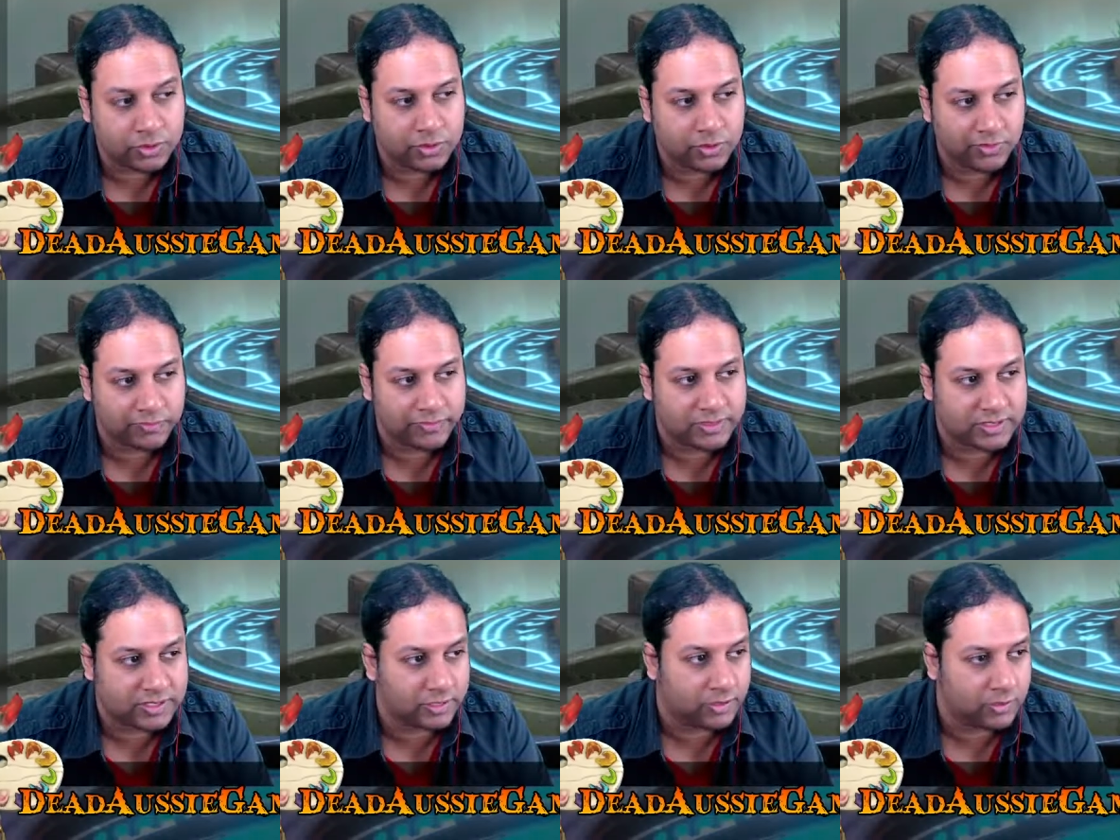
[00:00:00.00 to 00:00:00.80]
of the
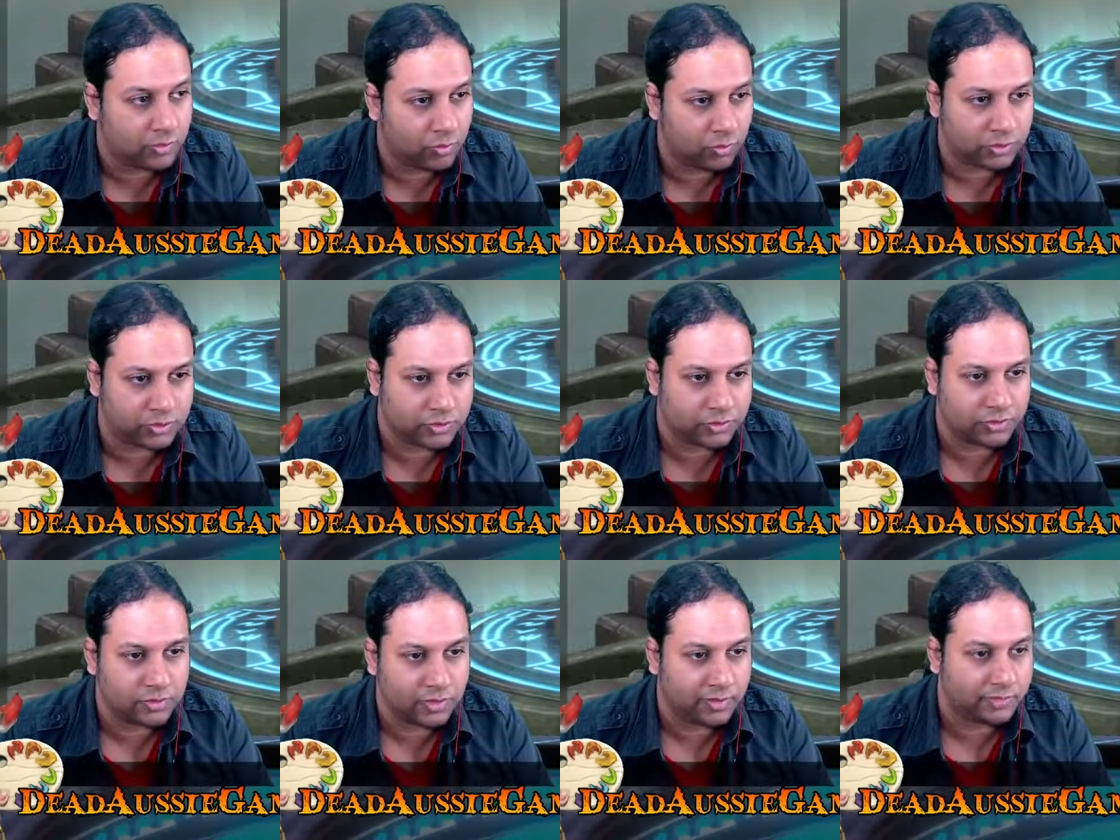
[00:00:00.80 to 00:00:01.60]
southern quarter
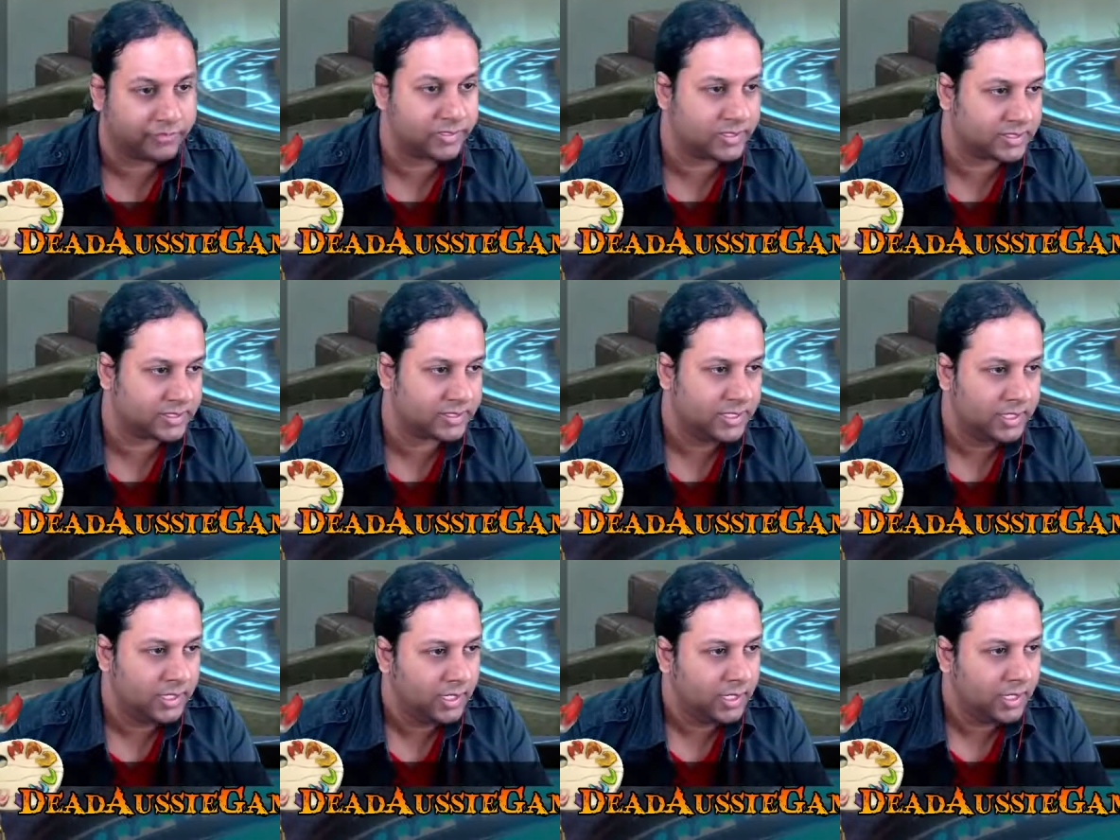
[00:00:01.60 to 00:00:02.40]
of this
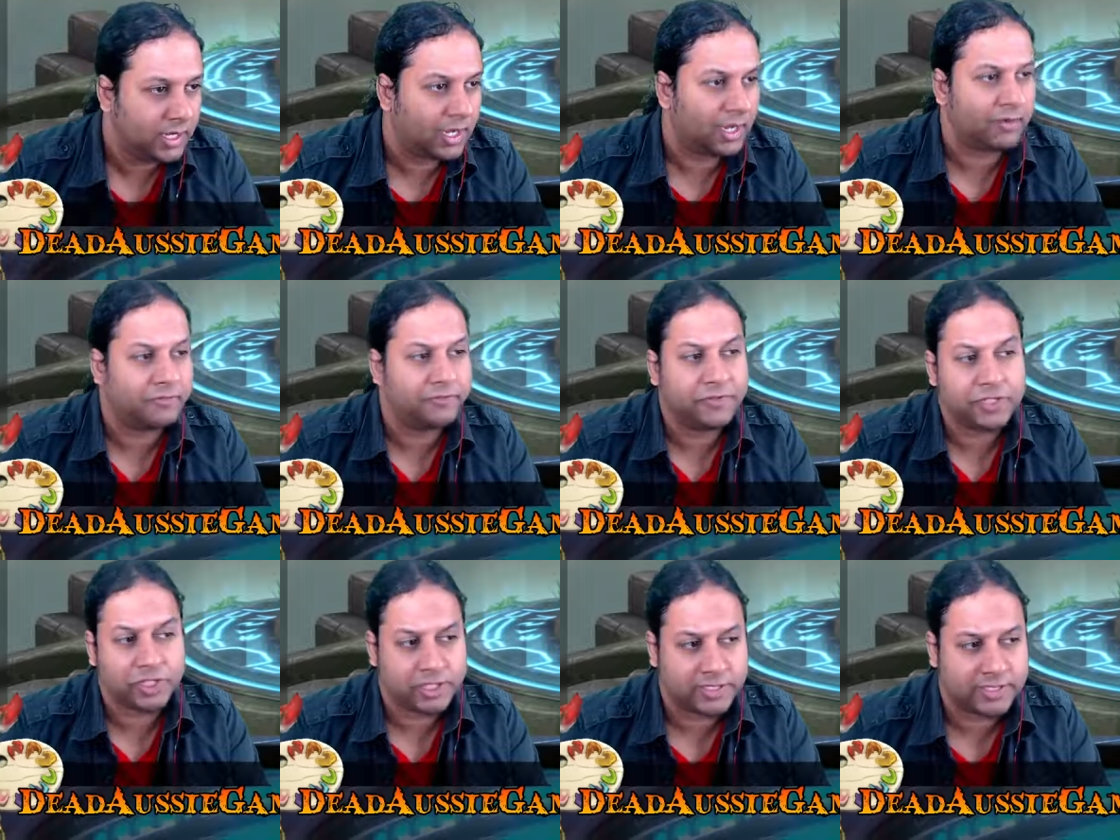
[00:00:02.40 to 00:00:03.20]

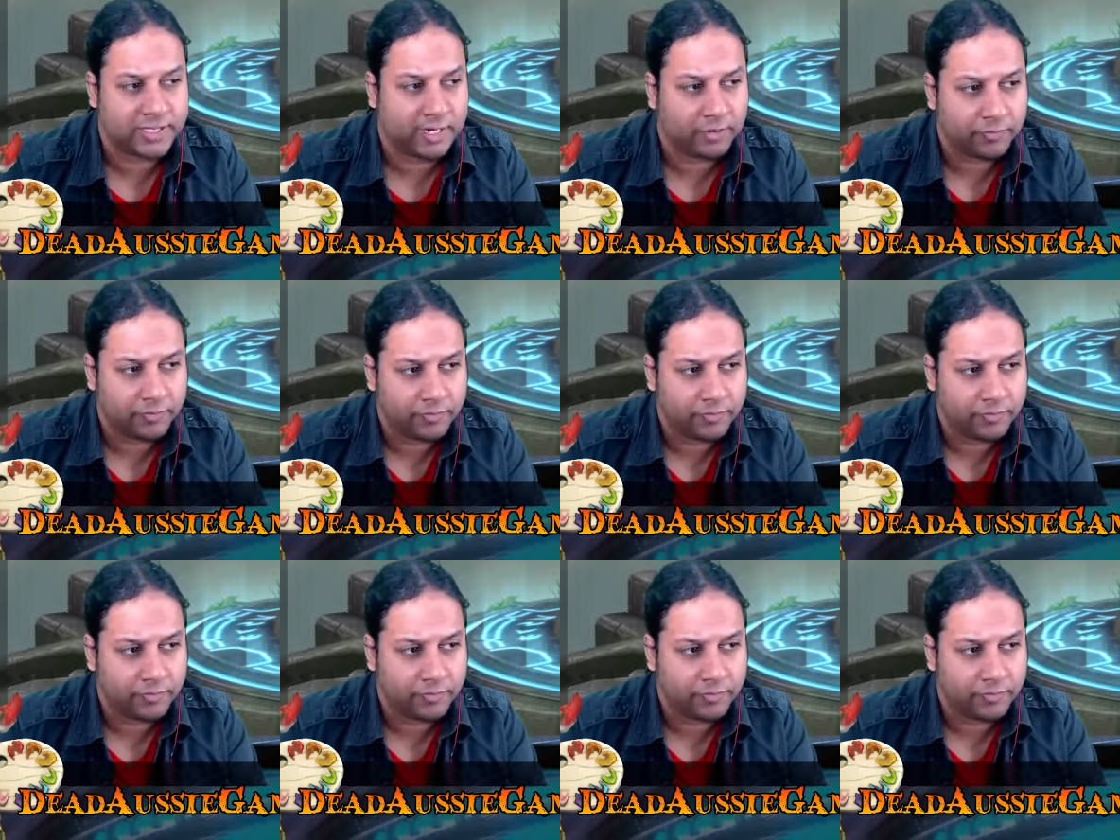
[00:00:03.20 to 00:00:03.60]
fishing town.